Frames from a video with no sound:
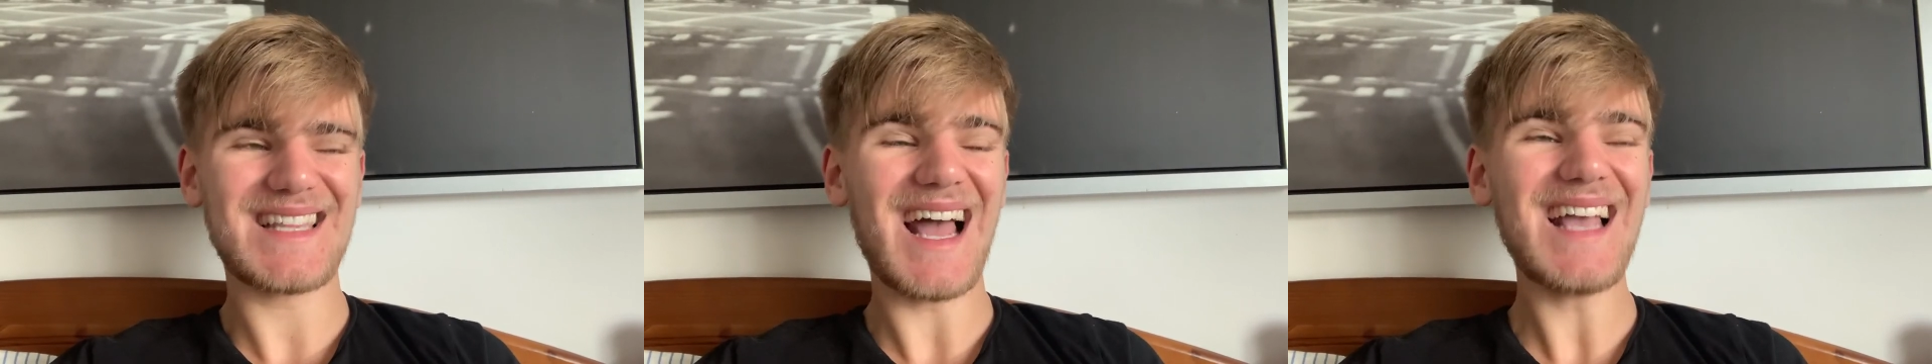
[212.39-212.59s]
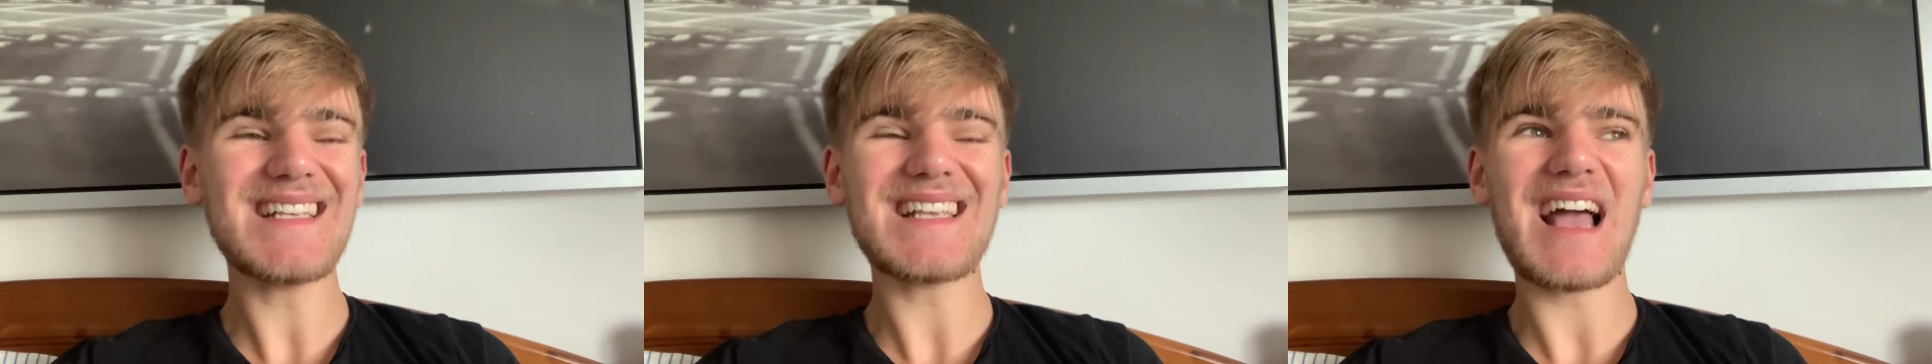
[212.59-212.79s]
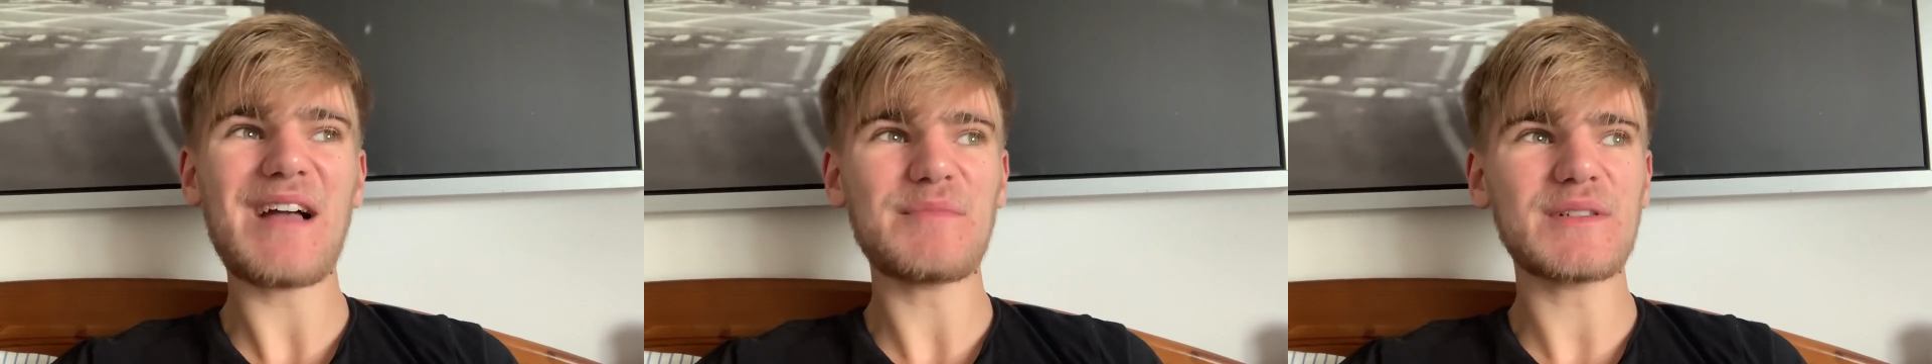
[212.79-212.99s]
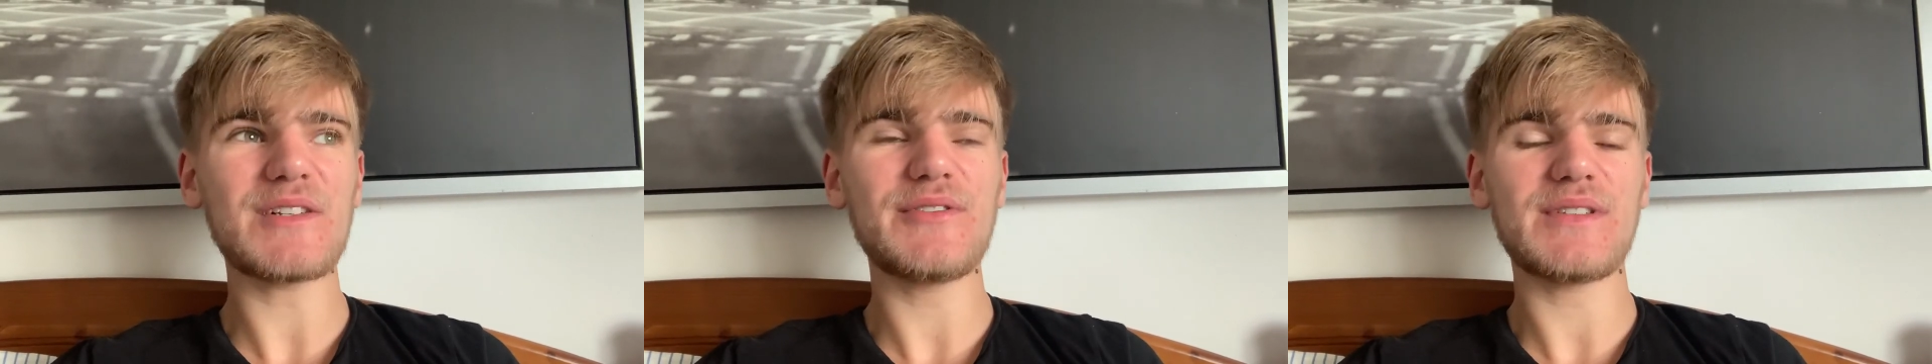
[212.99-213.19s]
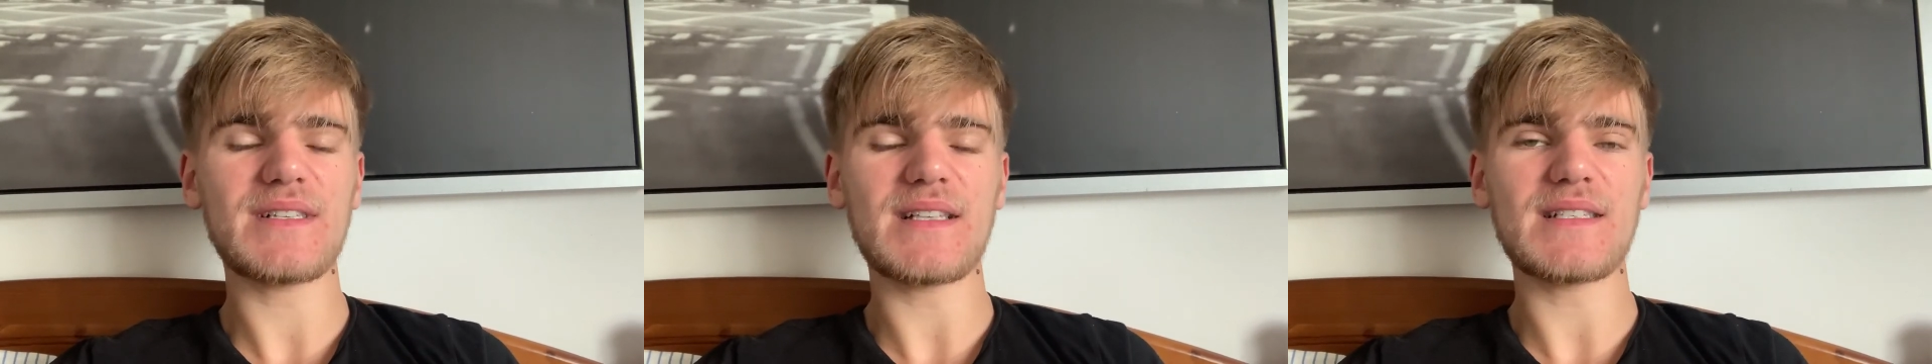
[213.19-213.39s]
That is
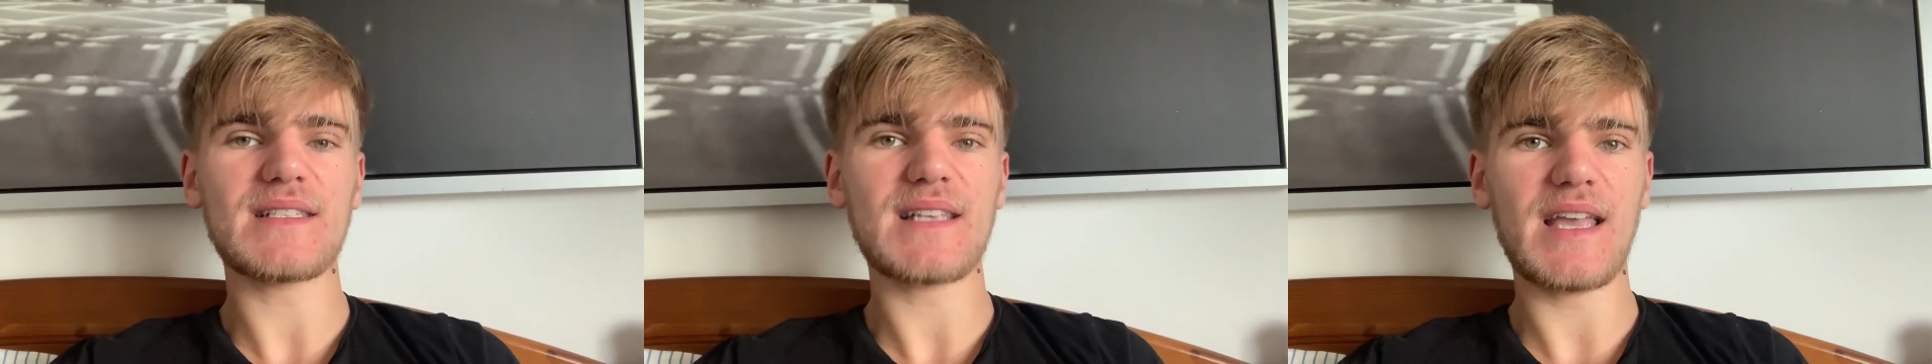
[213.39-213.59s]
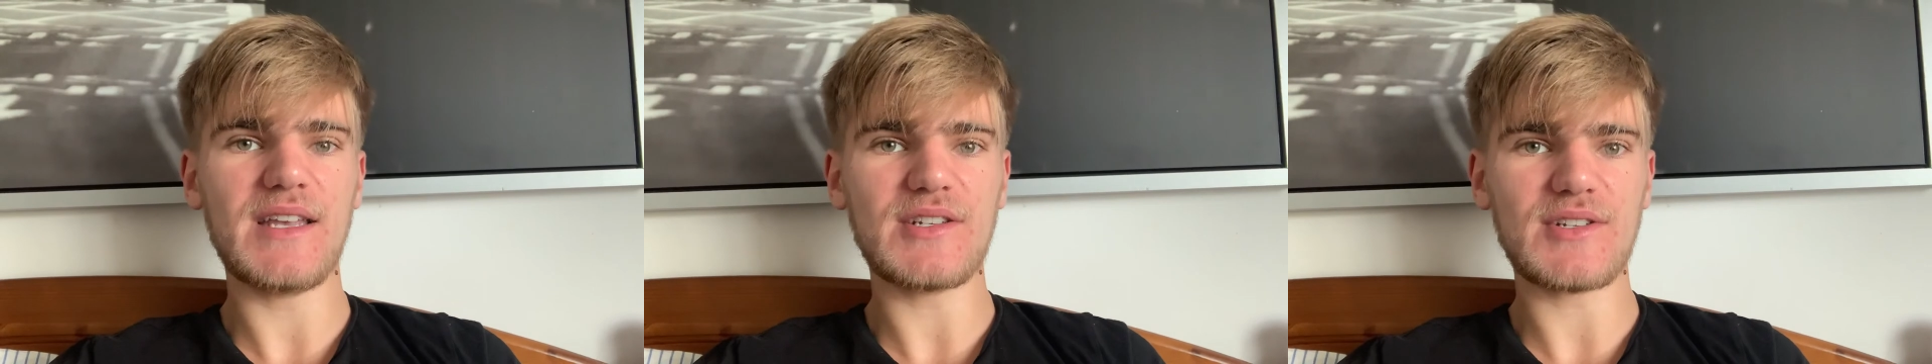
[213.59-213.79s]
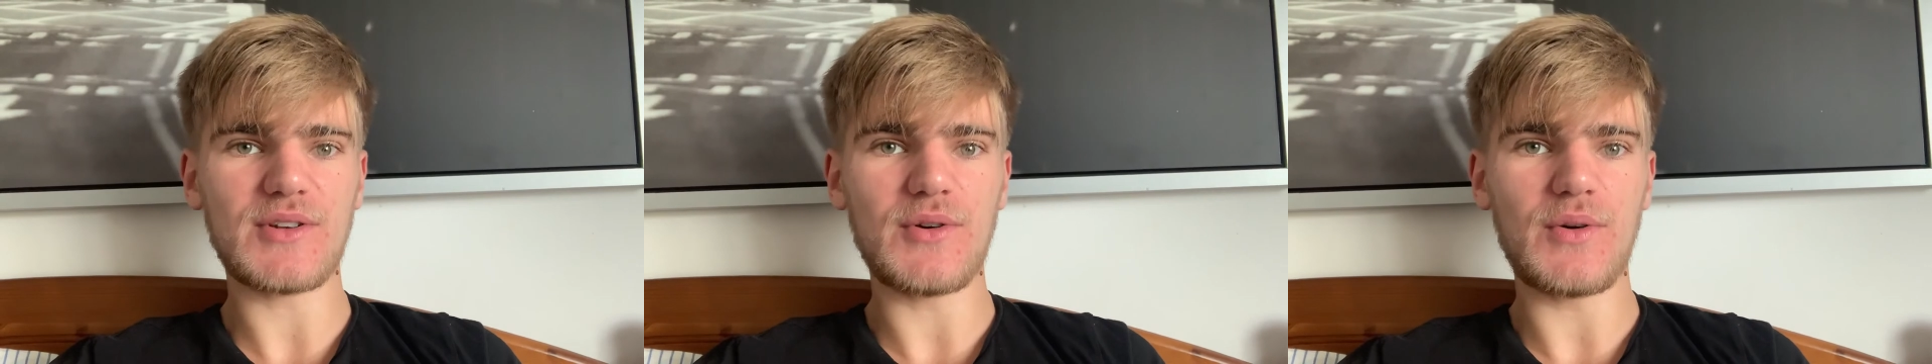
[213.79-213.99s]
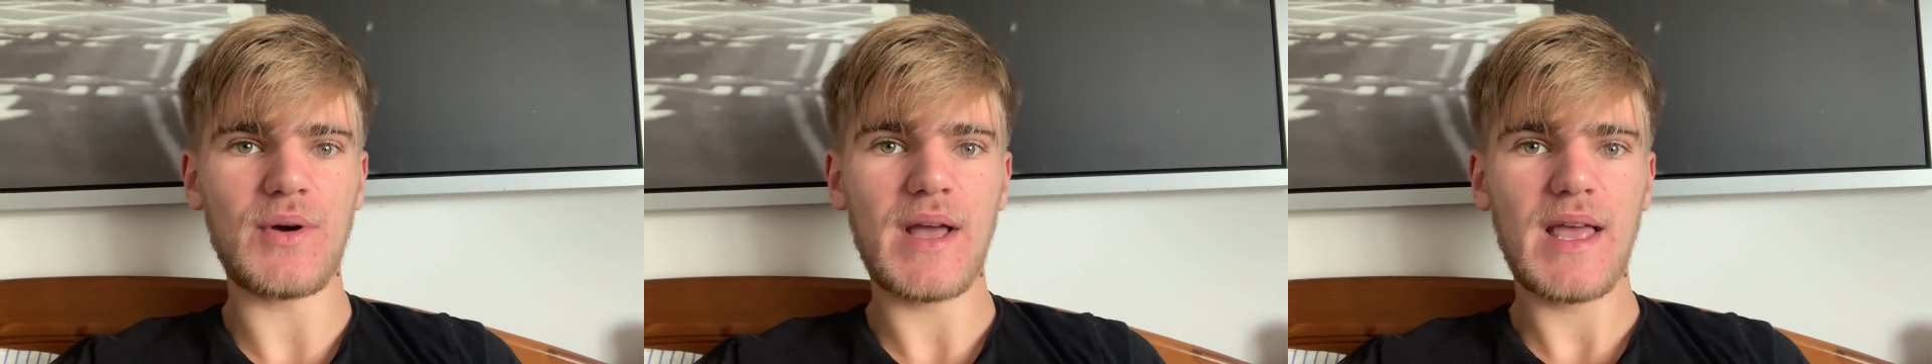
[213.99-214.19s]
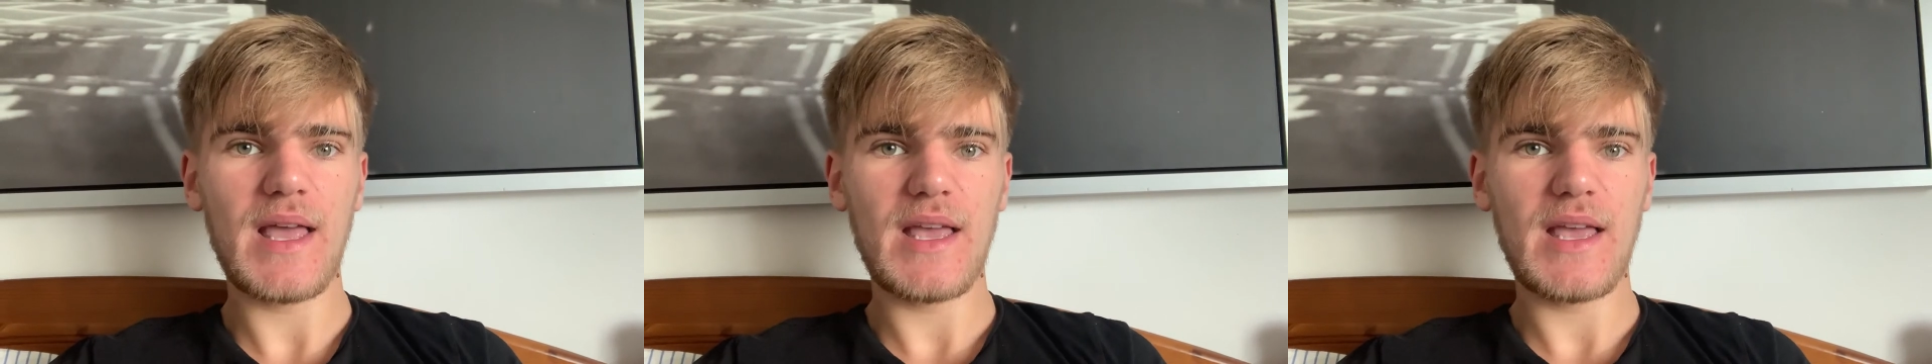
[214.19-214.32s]
absolutely sensational,